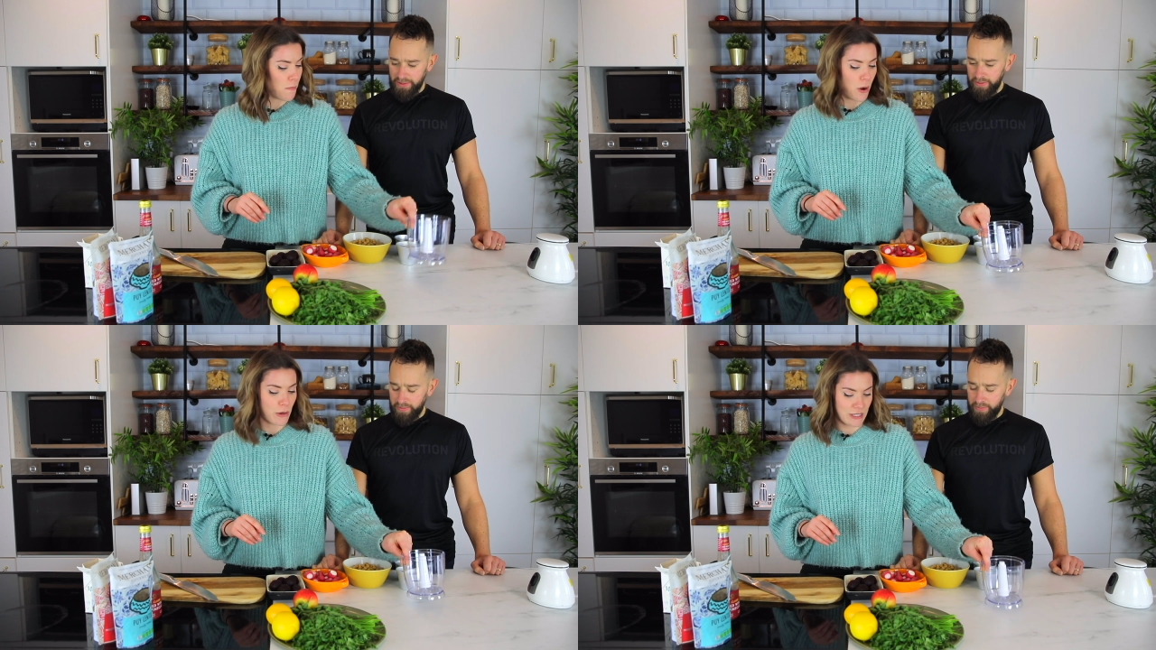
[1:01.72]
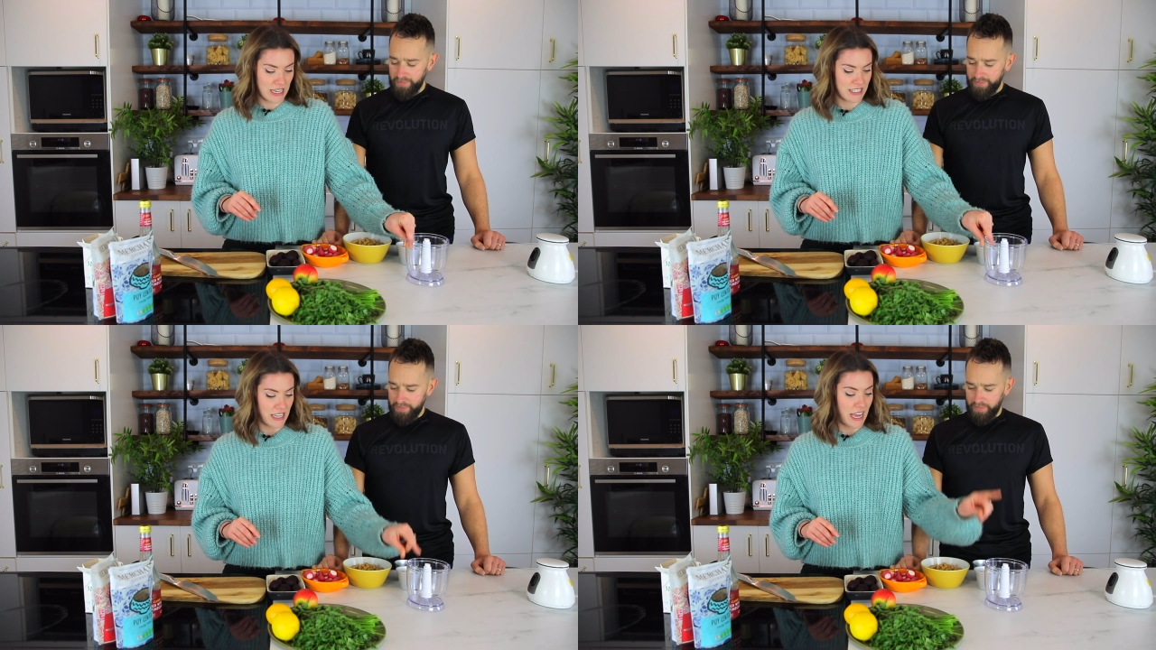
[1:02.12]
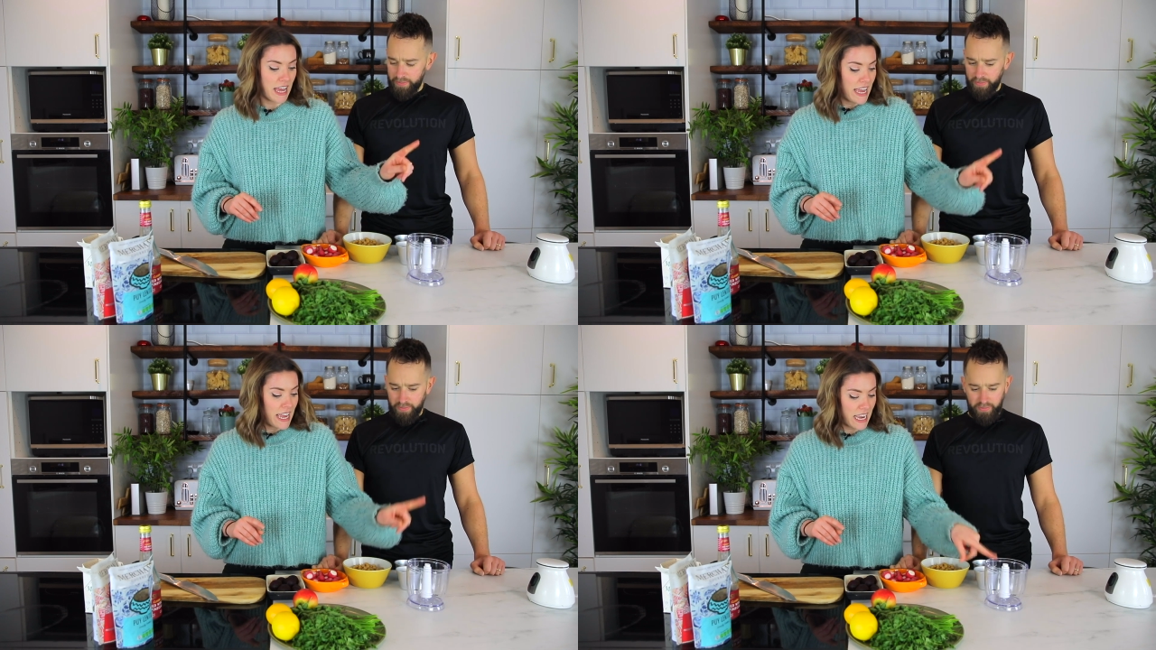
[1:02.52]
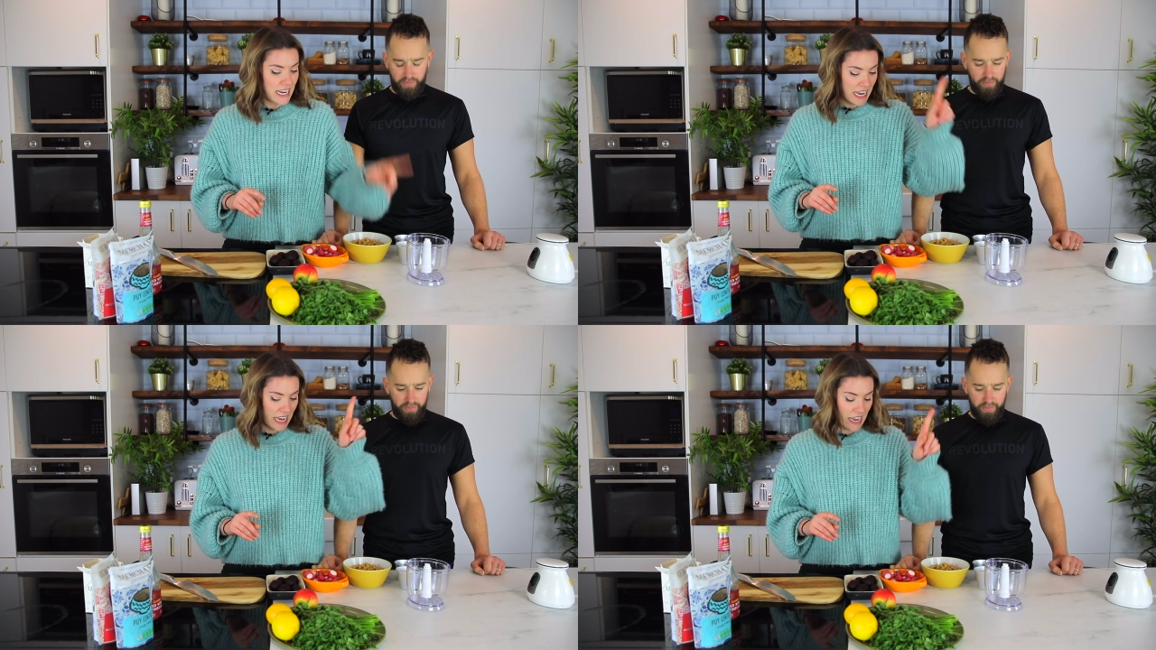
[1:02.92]
Speaker 1: processor.
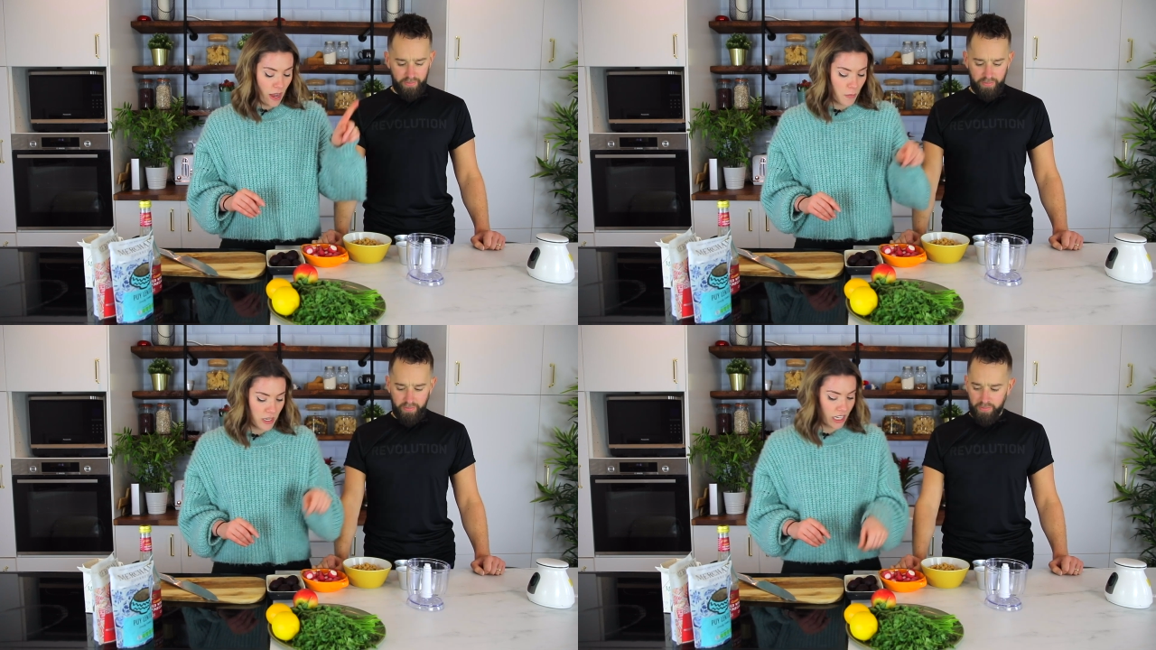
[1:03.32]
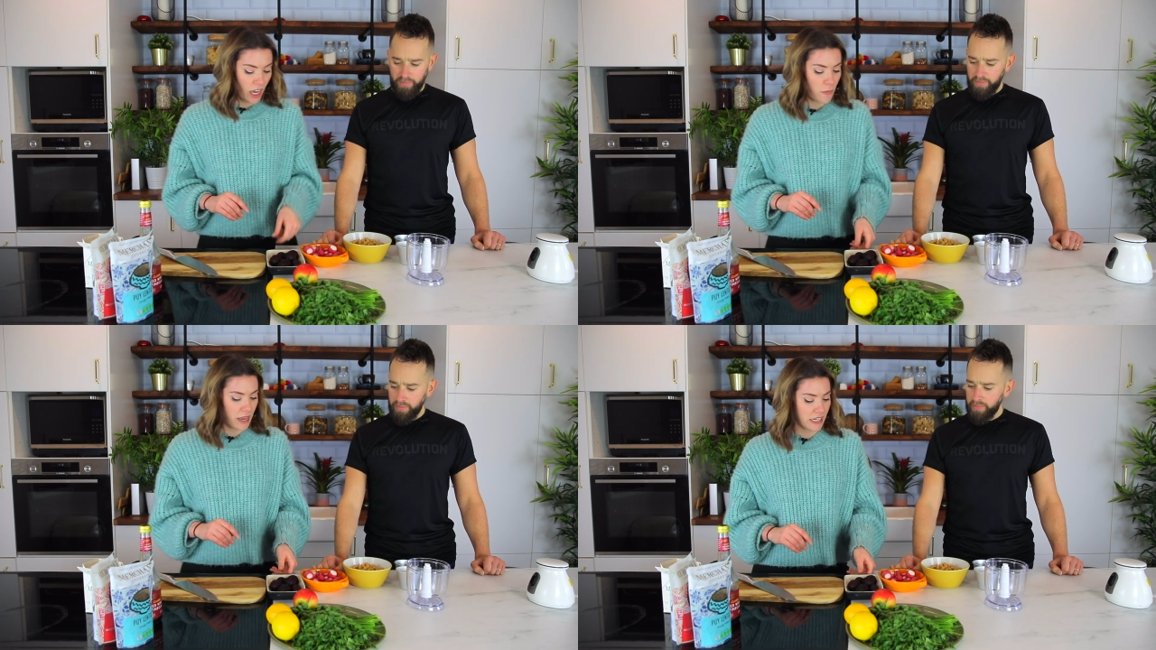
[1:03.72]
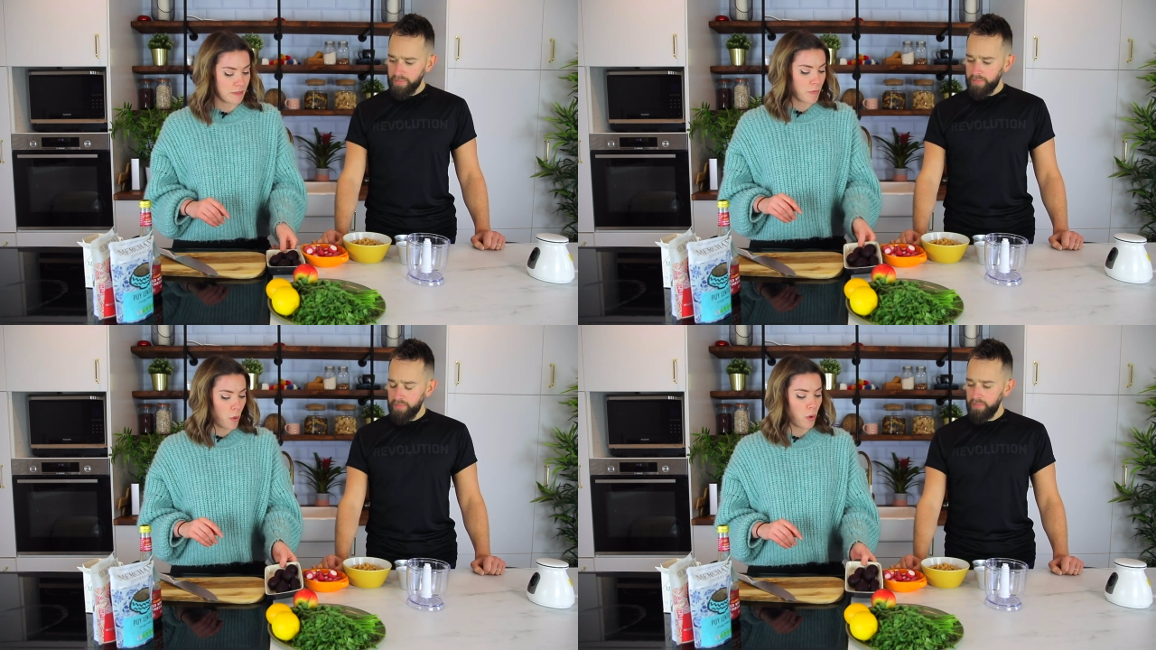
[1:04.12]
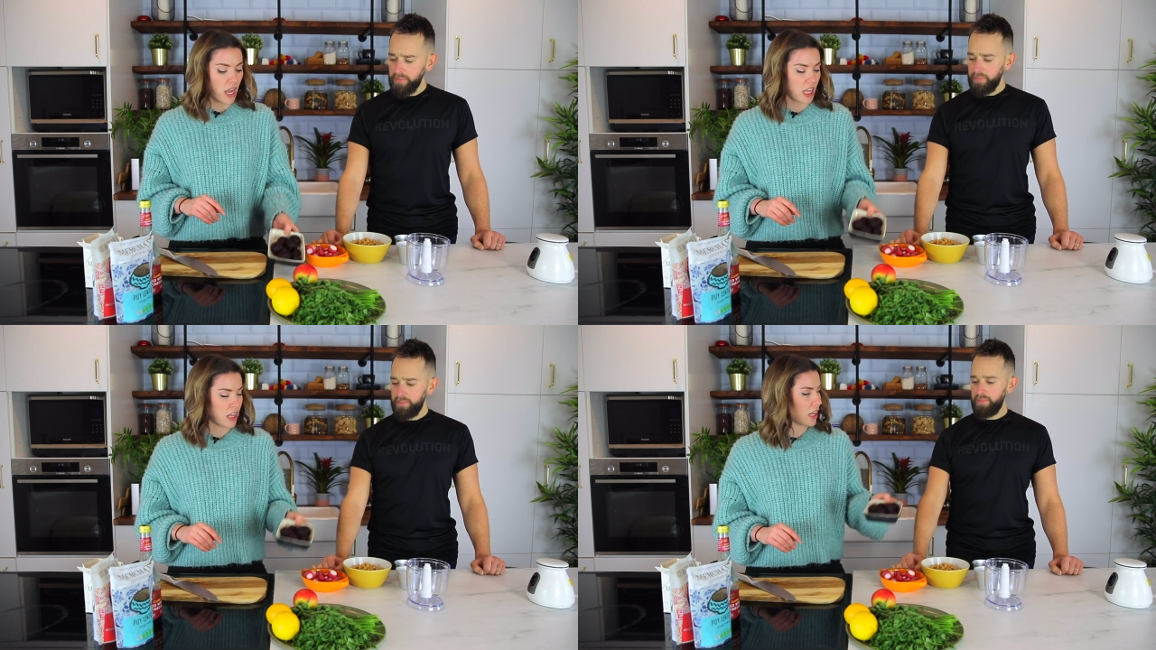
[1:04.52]
In here, we're gonna go in
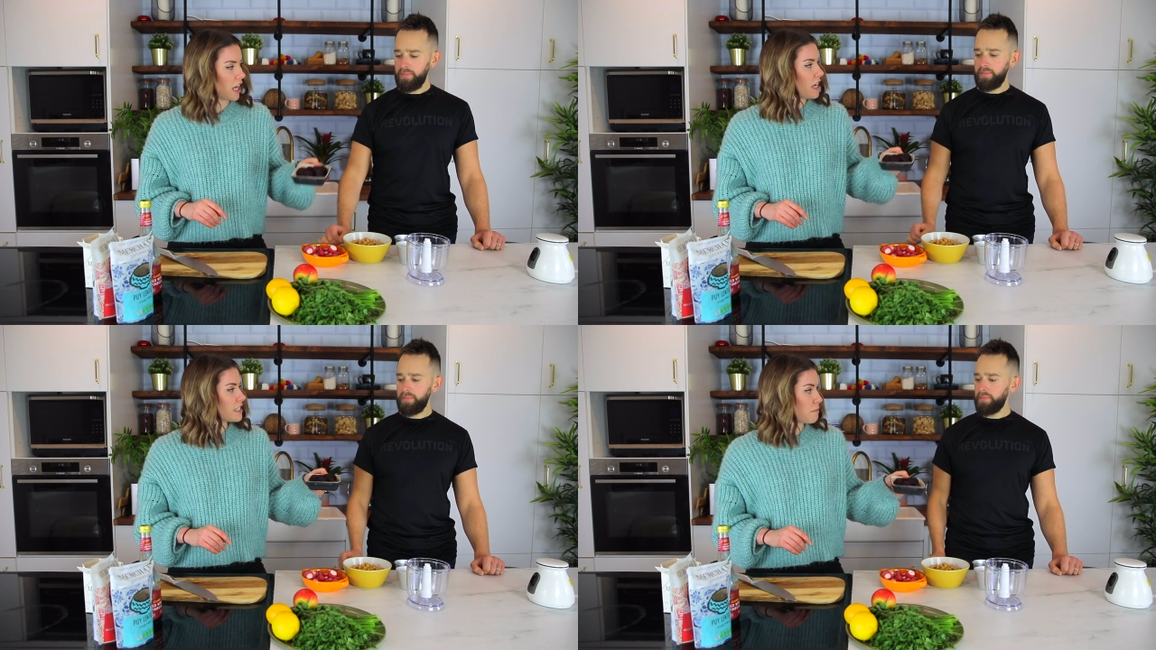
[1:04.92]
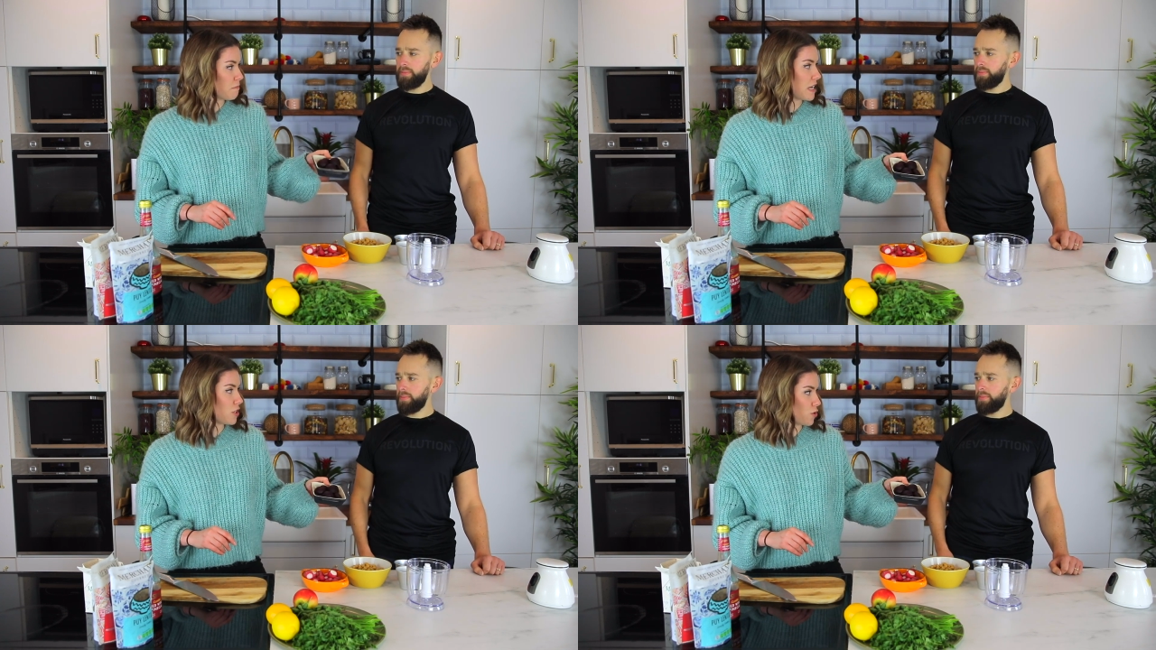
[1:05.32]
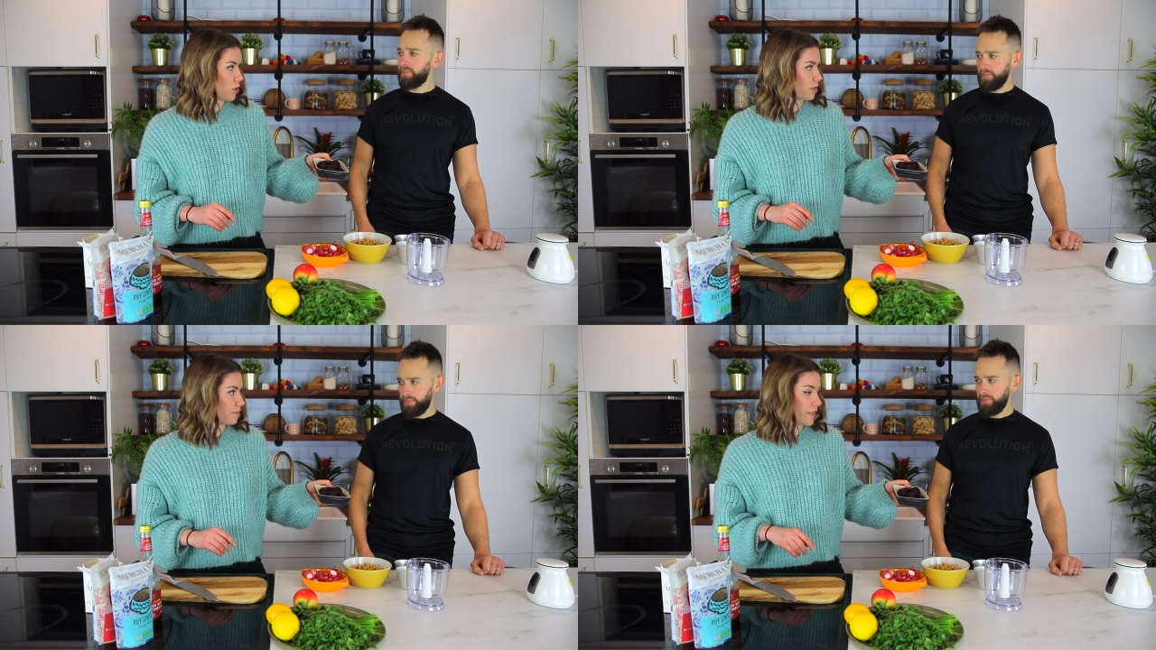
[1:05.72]
with some beetroot.